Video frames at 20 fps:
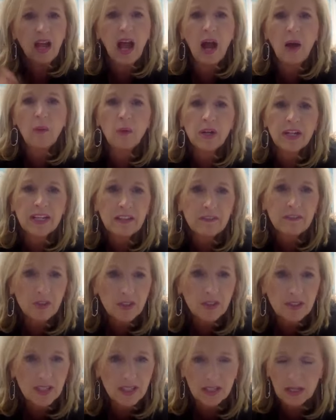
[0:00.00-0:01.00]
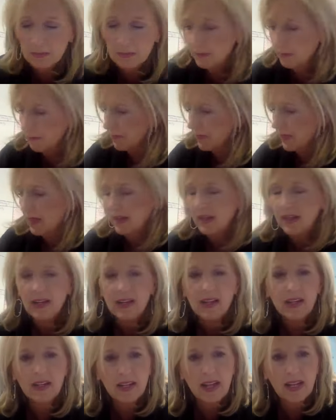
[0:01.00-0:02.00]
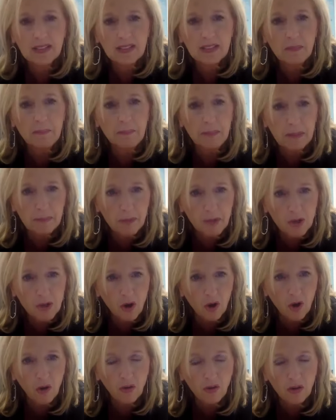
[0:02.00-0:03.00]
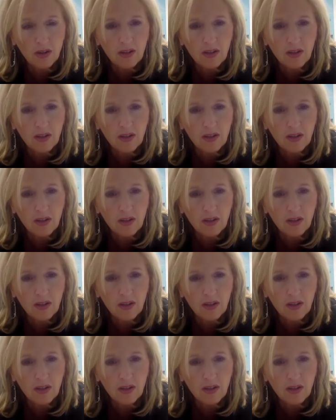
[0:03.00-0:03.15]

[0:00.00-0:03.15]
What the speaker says: I want to give you a tip. It has a biblical